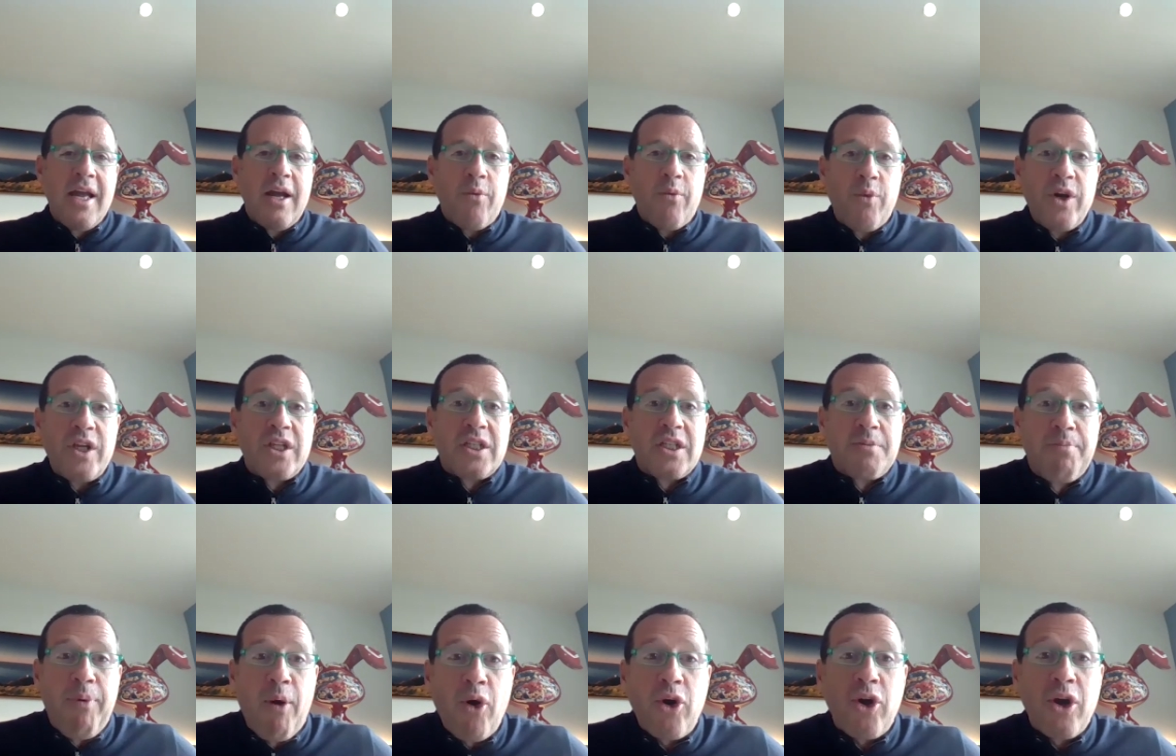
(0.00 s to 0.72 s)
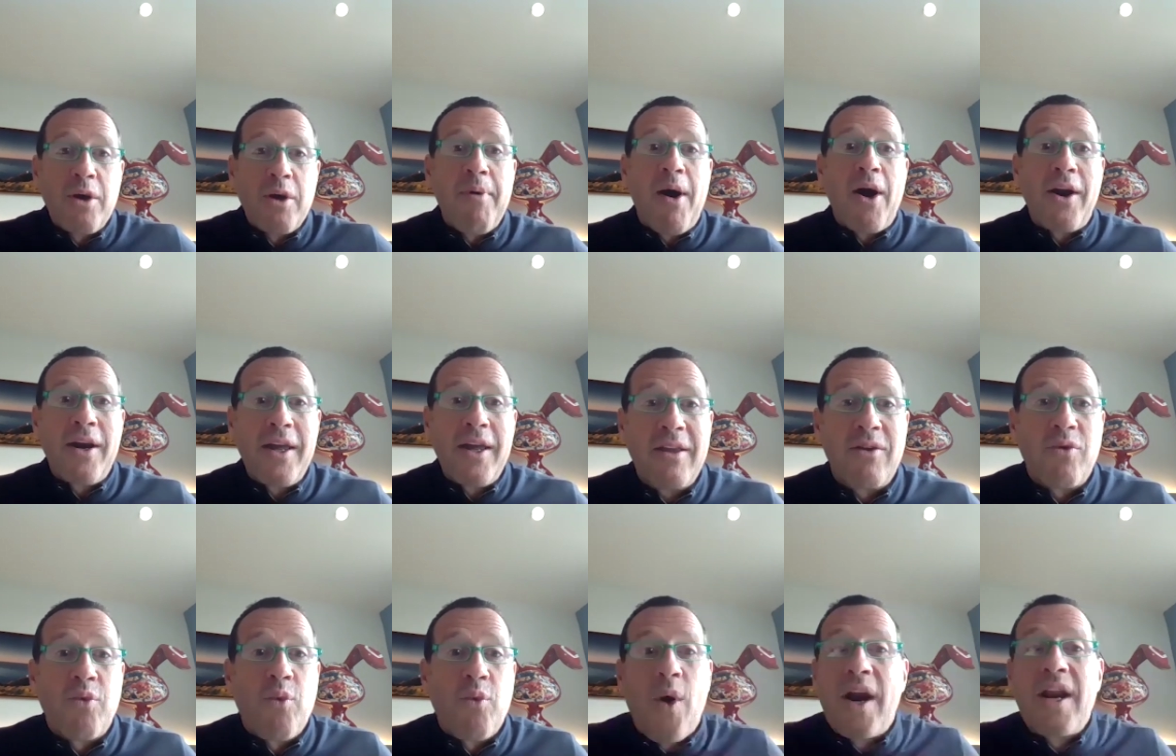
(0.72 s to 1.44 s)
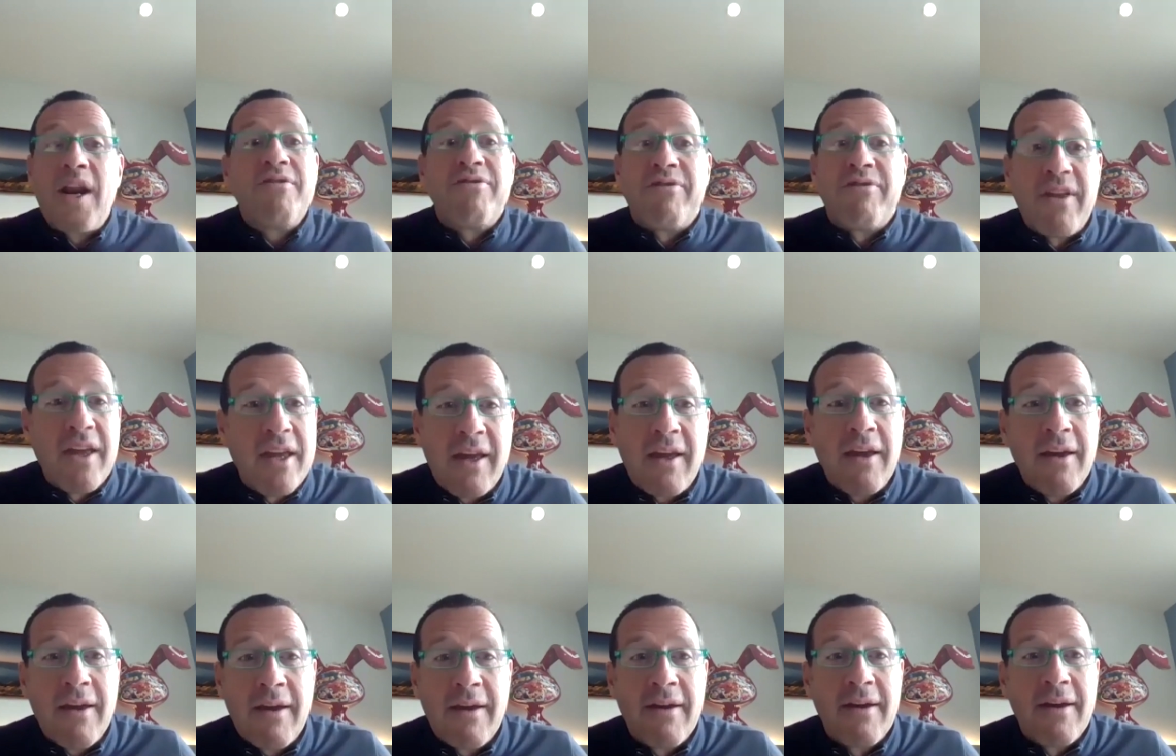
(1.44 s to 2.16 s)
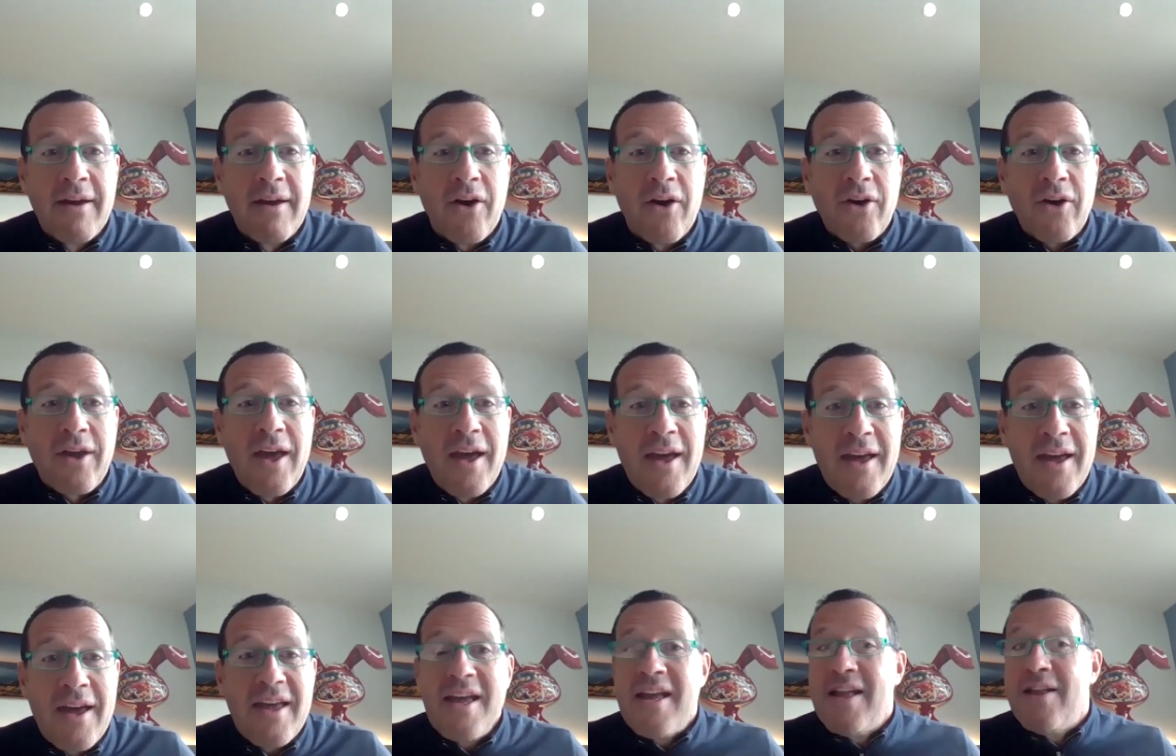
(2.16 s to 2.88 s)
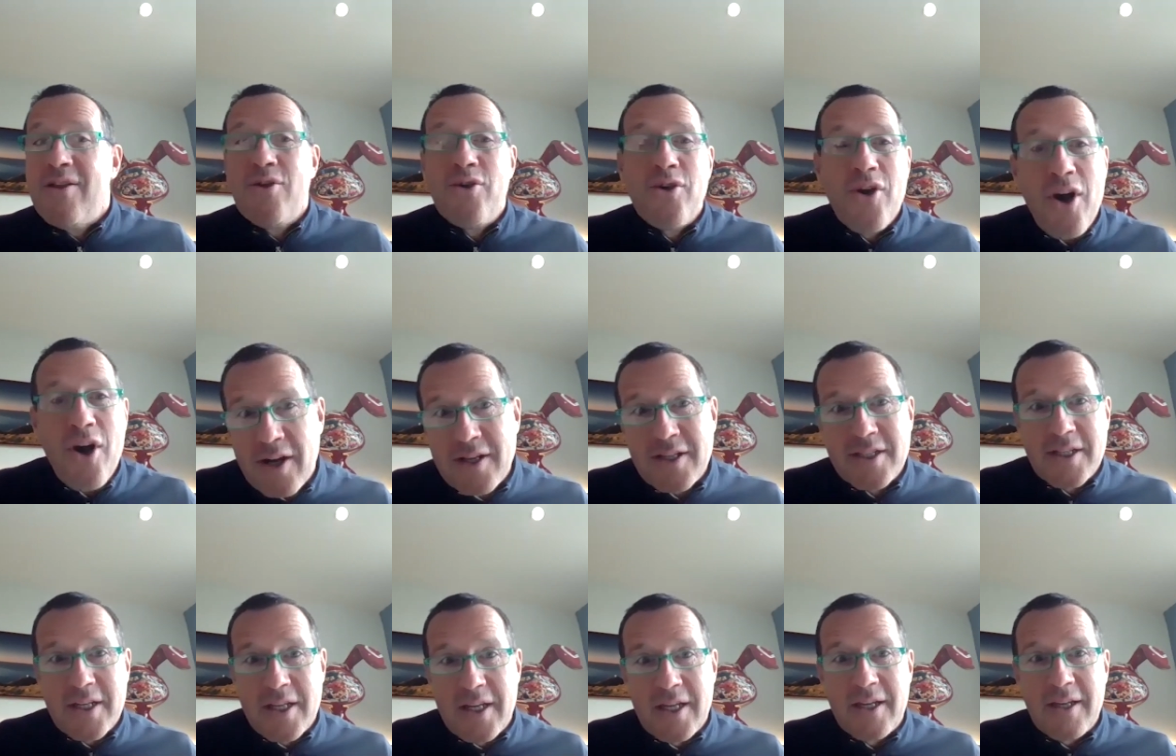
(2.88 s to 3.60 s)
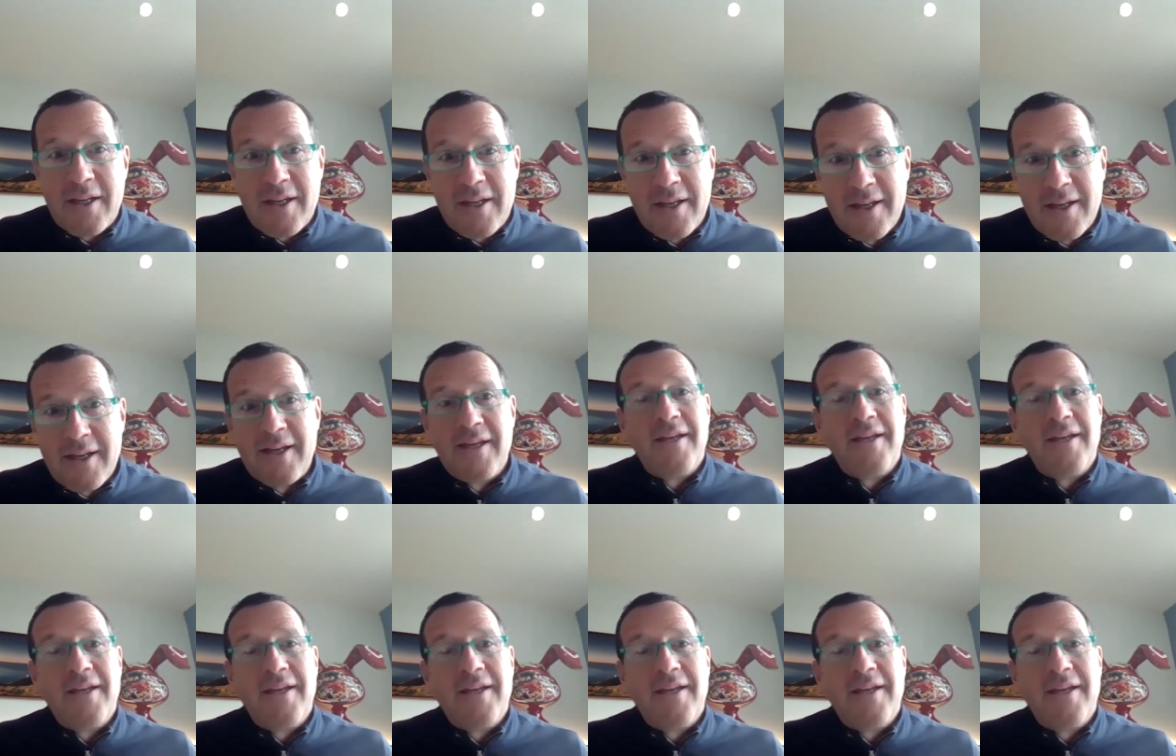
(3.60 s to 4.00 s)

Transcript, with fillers: We spoke about it one evening, okay, in New York City,